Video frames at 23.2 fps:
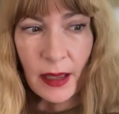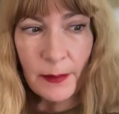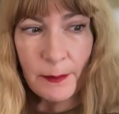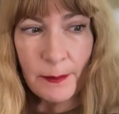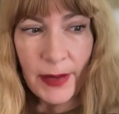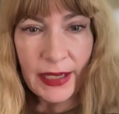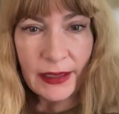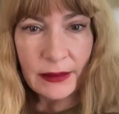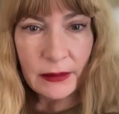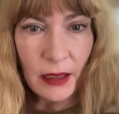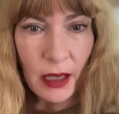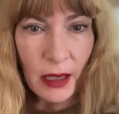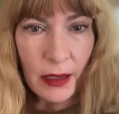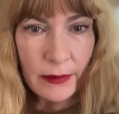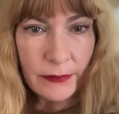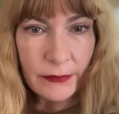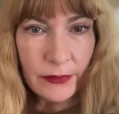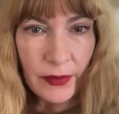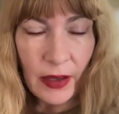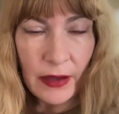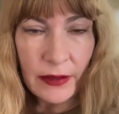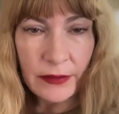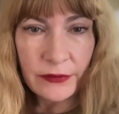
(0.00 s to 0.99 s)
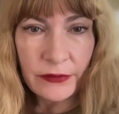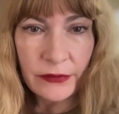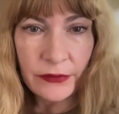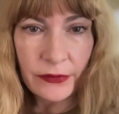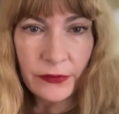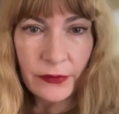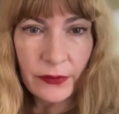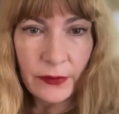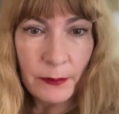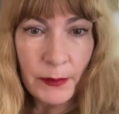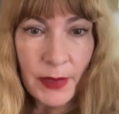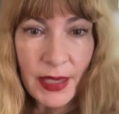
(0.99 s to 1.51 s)
my love
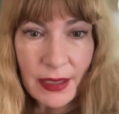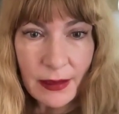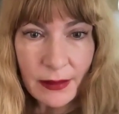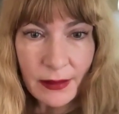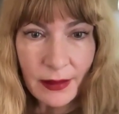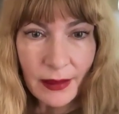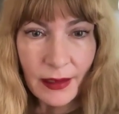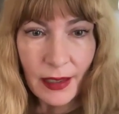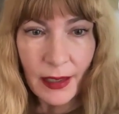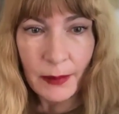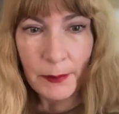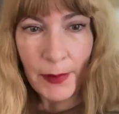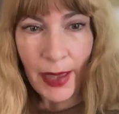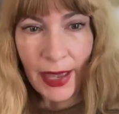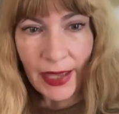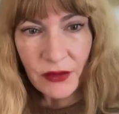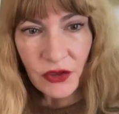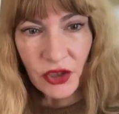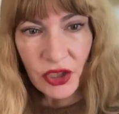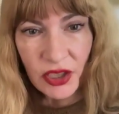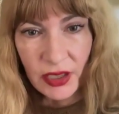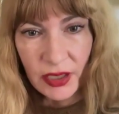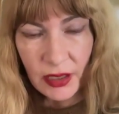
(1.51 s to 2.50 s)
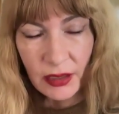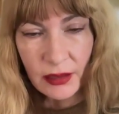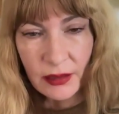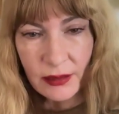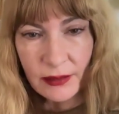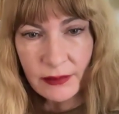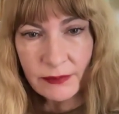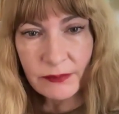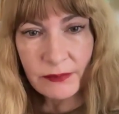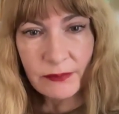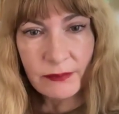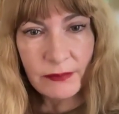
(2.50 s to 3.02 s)
of myth and magic,
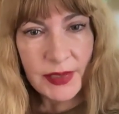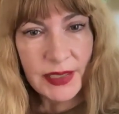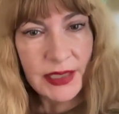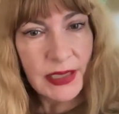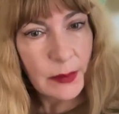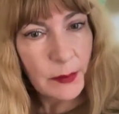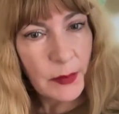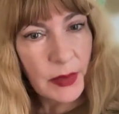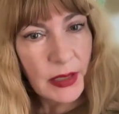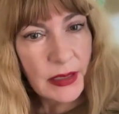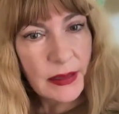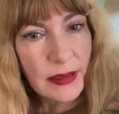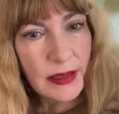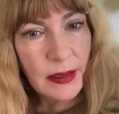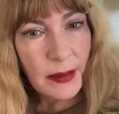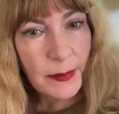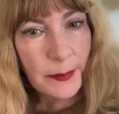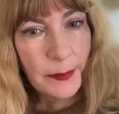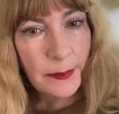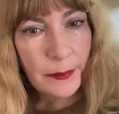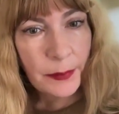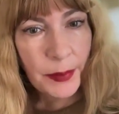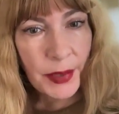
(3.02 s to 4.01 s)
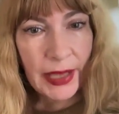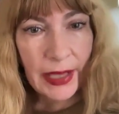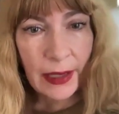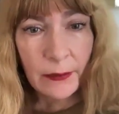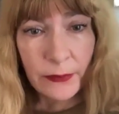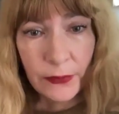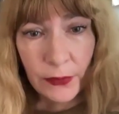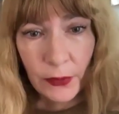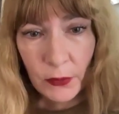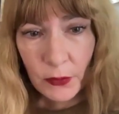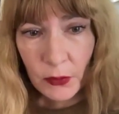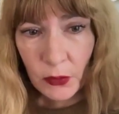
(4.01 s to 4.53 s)
symbolism,
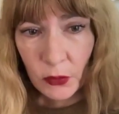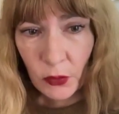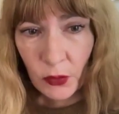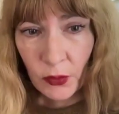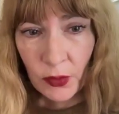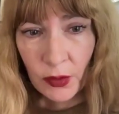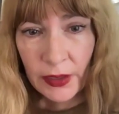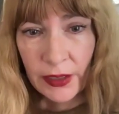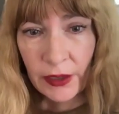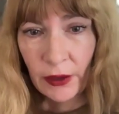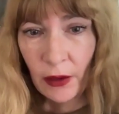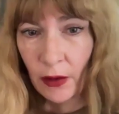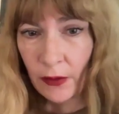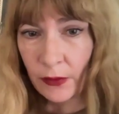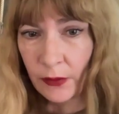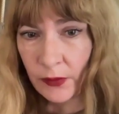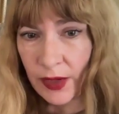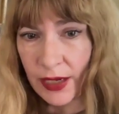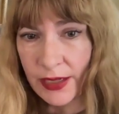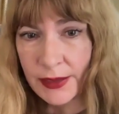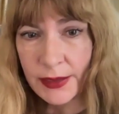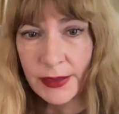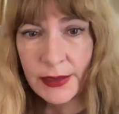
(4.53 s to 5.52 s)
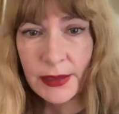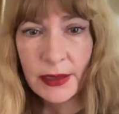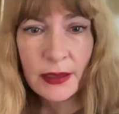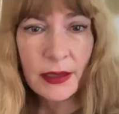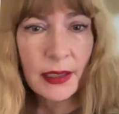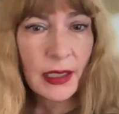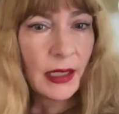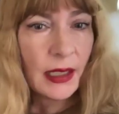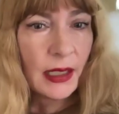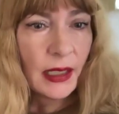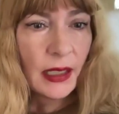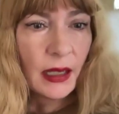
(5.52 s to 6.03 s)
plant folklore, and all the rest
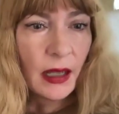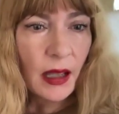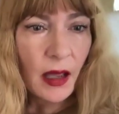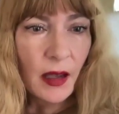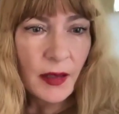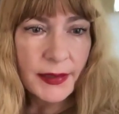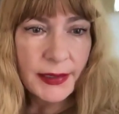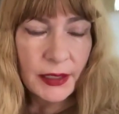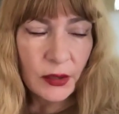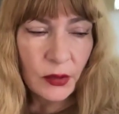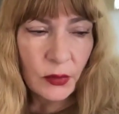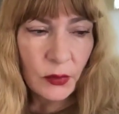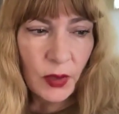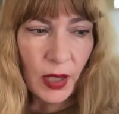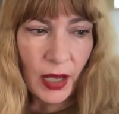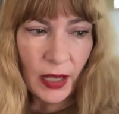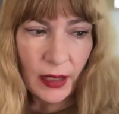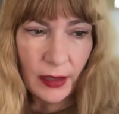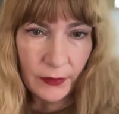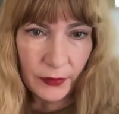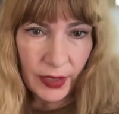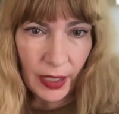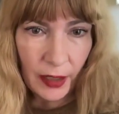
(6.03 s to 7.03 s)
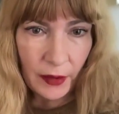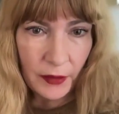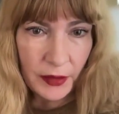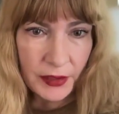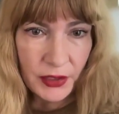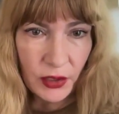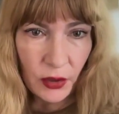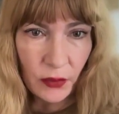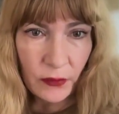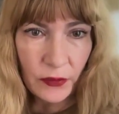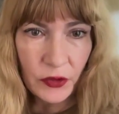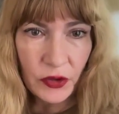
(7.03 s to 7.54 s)
also kind of
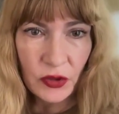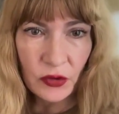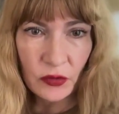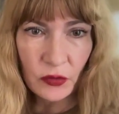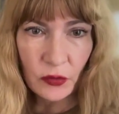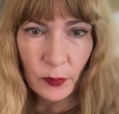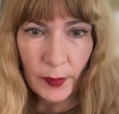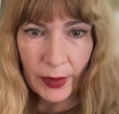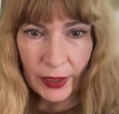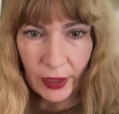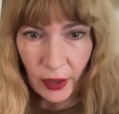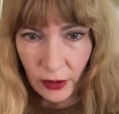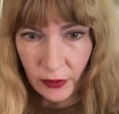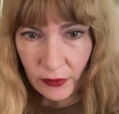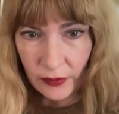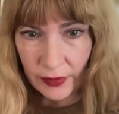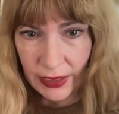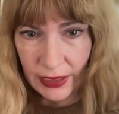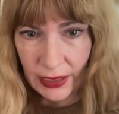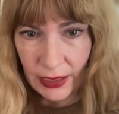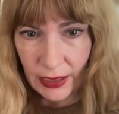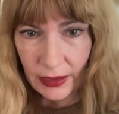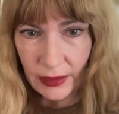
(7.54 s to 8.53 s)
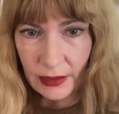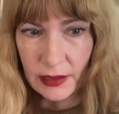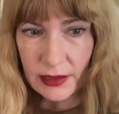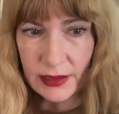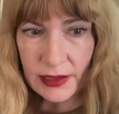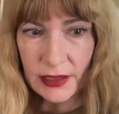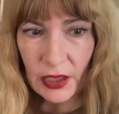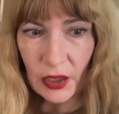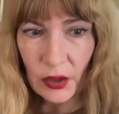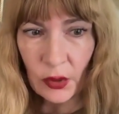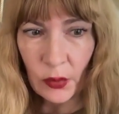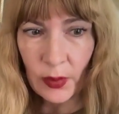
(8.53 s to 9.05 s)
carries over to my card reading.
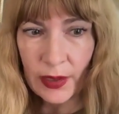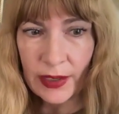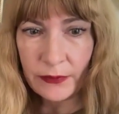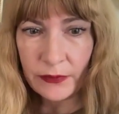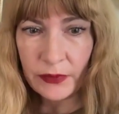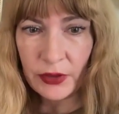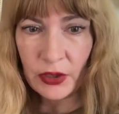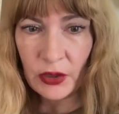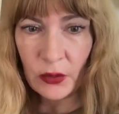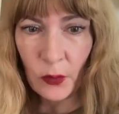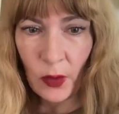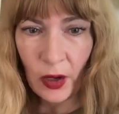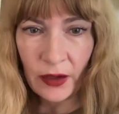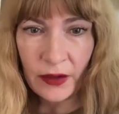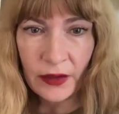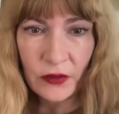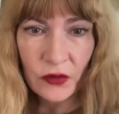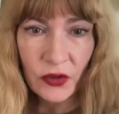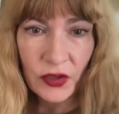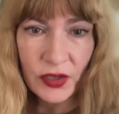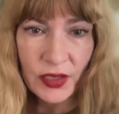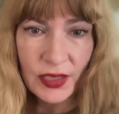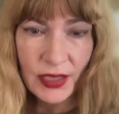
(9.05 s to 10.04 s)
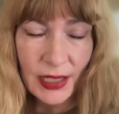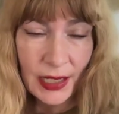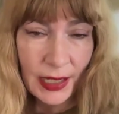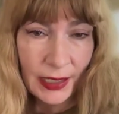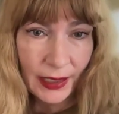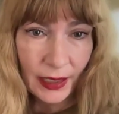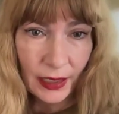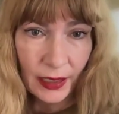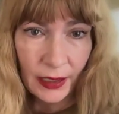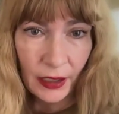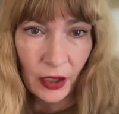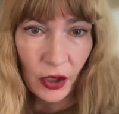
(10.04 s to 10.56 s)
So if you are interested
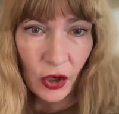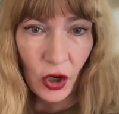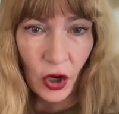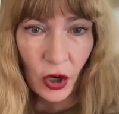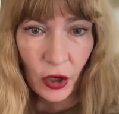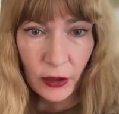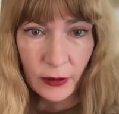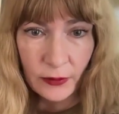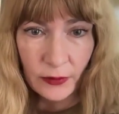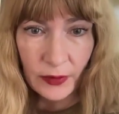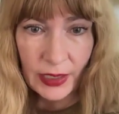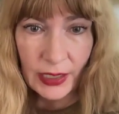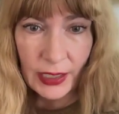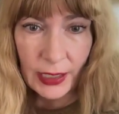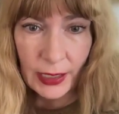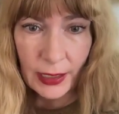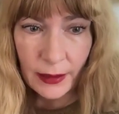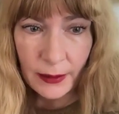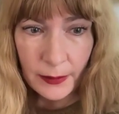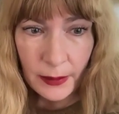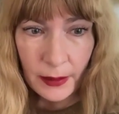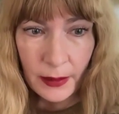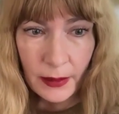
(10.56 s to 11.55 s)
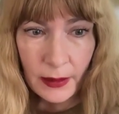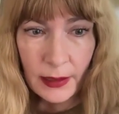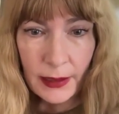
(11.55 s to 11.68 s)
in getting a card reading,